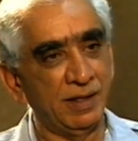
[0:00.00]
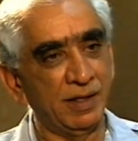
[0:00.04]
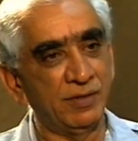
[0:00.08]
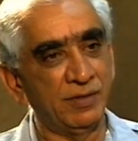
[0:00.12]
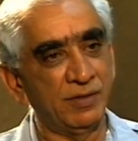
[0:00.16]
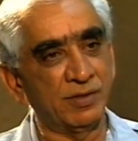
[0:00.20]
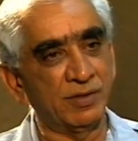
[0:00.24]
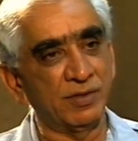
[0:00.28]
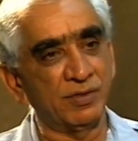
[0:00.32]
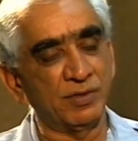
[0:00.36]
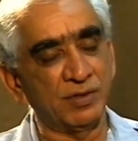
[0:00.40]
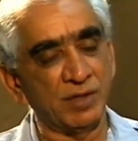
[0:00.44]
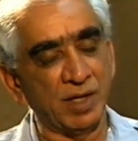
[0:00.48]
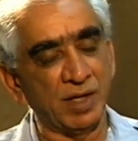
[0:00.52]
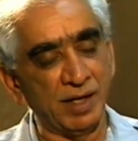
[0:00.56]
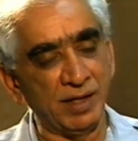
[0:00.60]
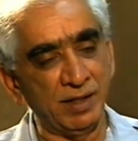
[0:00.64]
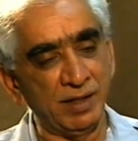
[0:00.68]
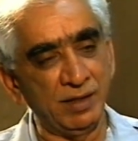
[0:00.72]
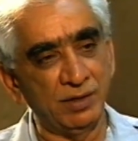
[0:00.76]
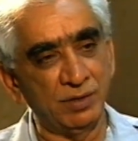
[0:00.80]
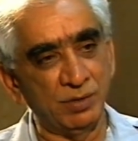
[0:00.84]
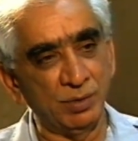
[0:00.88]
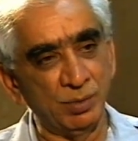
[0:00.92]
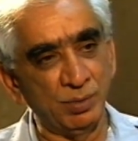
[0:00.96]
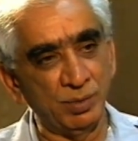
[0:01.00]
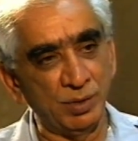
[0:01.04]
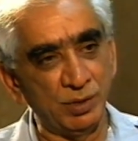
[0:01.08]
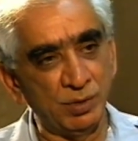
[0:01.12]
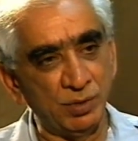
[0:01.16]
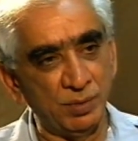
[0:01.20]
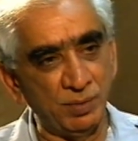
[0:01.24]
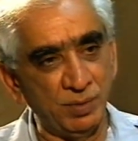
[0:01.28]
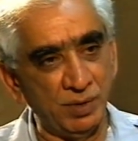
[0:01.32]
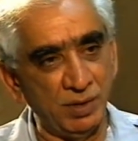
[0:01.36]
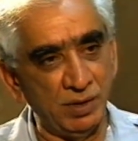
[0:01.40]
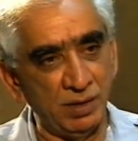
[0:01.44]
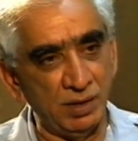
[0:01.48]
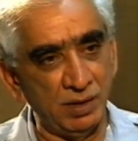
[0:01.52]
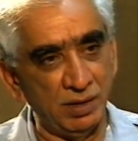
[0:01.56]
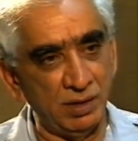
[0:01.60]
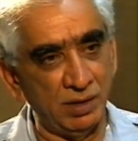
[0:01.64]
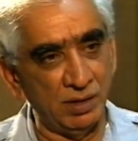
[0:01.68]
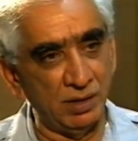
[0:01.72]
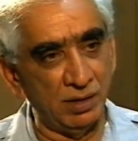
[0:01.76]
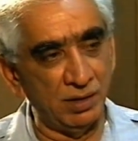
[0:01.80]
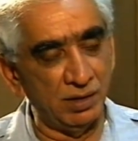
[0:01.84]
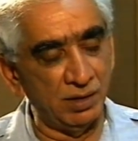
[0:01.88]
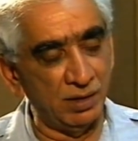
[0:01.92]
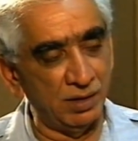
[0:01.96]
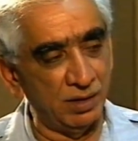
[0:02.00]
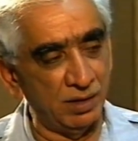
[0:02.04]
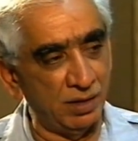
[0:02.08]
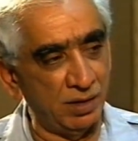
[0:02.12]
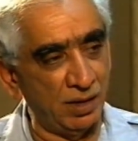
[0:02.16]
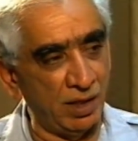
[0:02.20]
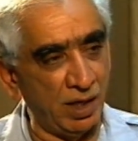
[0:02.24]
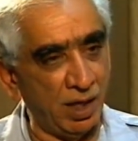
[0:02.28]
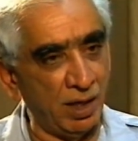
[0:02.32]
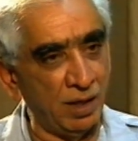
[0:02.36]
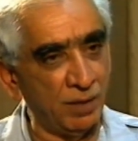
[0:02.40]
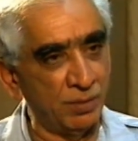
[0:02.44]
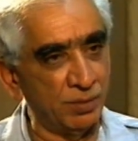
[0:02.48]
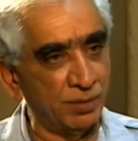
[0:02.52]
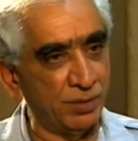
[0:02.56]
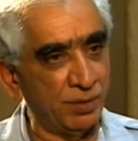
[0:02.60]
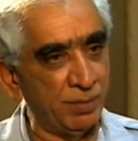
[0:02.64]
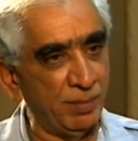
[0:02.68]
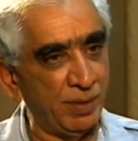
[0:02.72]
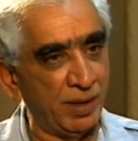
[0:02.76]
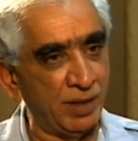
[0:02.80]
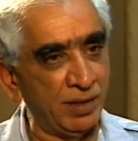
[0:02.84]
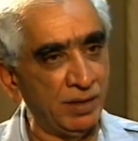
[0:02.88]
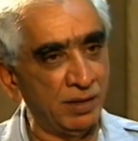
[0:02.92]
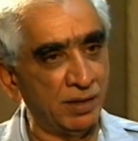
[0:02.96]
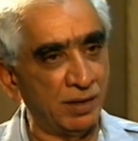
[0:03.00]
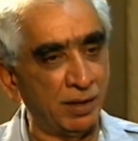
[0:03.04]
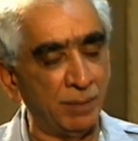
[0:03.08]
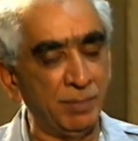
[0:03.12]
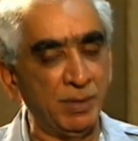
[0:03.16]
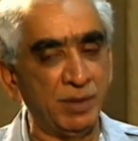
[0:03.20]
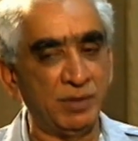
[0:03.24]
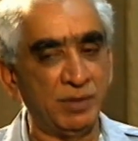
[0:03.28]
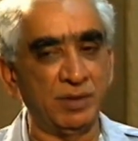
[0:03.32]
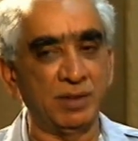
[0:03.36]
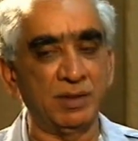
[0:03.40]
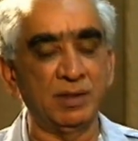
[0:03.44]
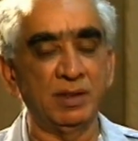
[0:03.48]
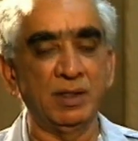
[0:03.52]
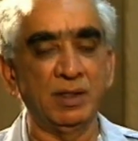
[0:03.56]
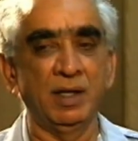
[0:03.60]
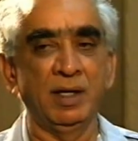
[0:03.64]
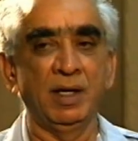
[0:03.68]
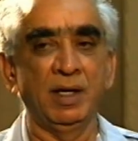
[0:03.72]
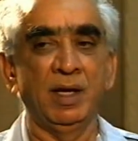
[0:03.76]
It's a side to which we now remain committed.